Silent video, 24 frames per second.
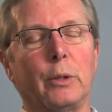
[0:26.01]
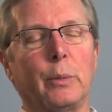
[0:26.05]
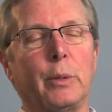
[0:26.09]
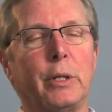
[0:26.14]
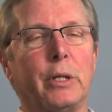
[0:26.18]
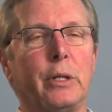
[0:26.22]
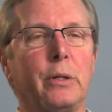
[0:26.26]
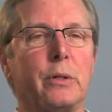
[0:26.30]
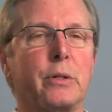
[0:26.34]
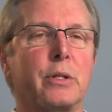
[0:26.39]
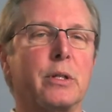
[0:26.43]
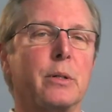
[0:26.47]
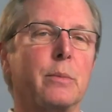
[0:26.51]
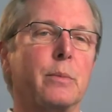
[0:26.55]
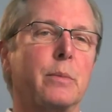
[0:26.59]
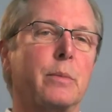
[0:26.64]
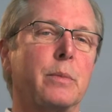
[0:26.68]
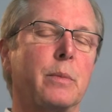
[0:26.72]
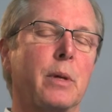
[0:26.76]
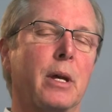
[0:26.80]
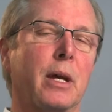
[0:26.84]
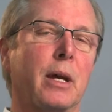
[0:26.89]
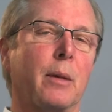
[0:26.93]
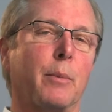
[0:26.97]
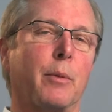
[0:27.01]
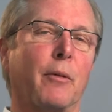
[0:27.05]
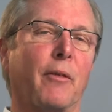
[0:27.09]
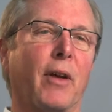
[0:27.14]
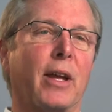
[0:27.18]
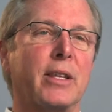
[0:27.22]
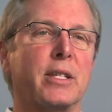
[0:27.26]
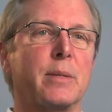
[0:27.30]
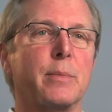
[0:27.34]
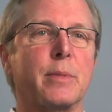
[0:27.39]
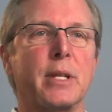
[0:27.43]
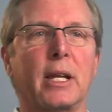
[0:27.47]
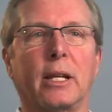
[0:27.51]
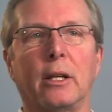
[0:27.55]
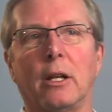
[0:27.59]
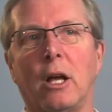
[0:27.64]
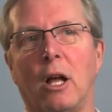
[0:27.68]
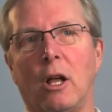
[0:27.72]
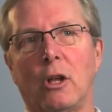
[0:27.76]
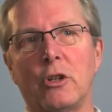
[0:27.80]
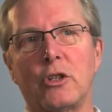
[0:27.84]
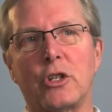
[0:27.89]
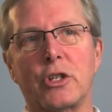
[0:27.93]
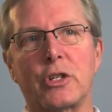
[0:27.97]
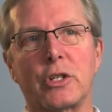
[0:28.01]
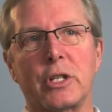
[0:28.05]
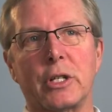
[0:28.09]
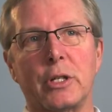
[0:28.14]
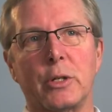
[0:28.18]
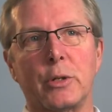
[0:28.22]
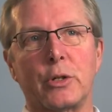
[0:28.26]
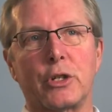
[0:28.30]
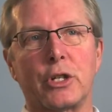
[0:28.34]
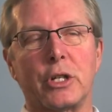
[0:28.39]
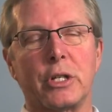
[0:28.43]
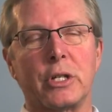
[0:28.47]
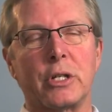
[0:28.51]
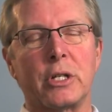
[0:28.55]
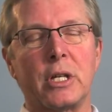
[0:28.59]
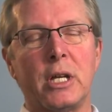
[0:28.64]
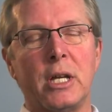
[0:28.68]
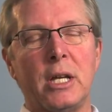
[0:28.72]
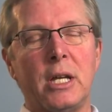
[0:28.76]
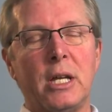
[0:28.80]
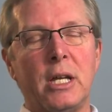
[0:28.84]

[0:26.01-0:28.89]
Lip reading: We do provide some technology solutions